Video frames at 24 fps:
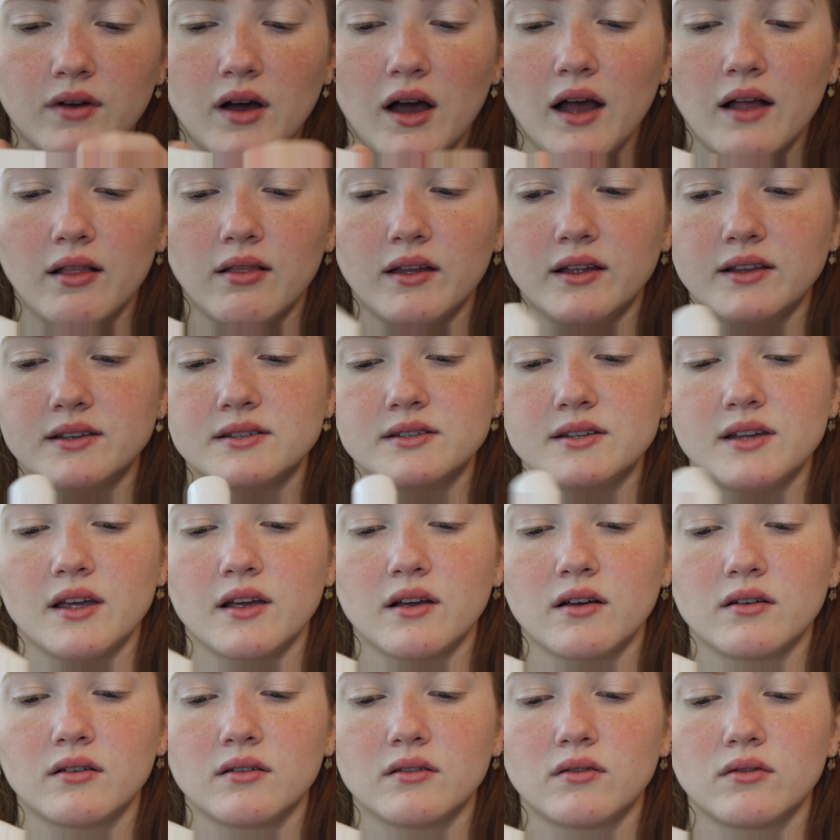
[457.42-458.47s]
highlight
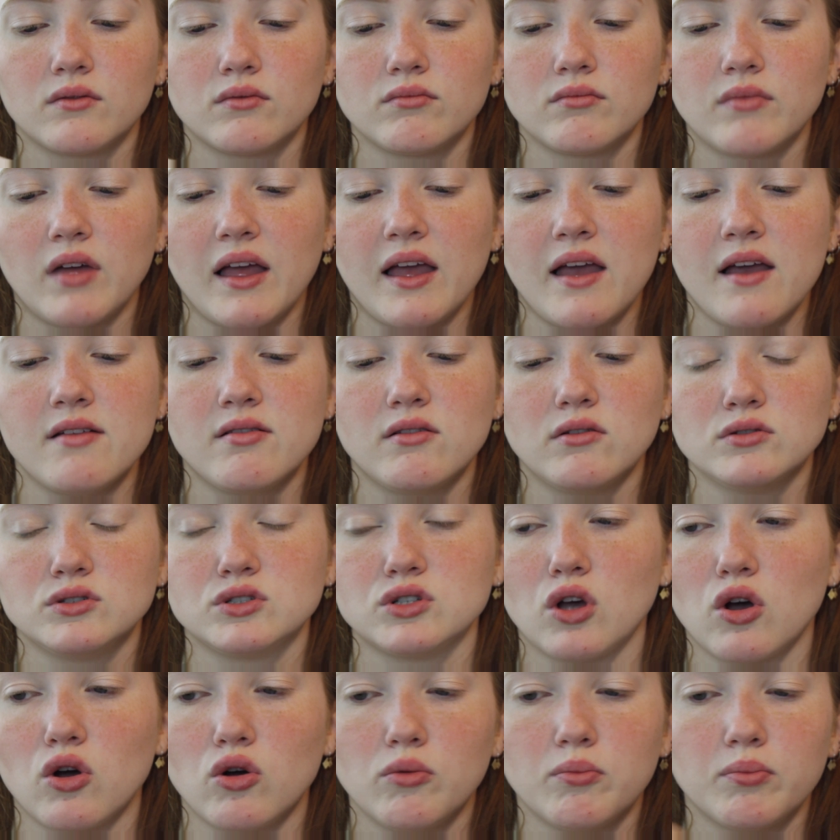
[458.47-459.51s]
stick, Halo
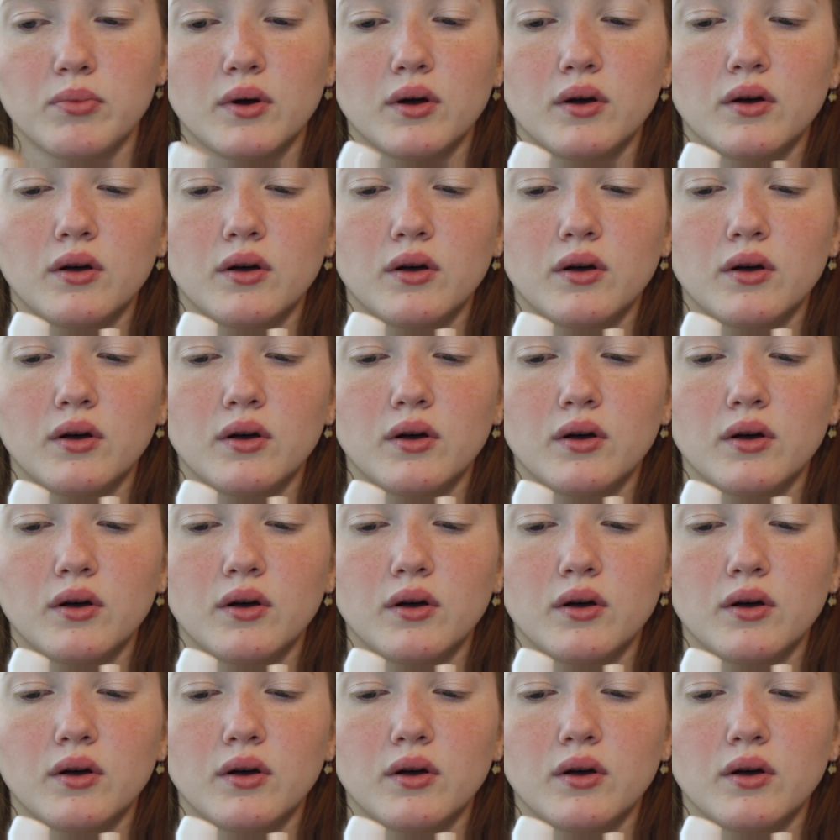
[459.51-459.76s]
Scope,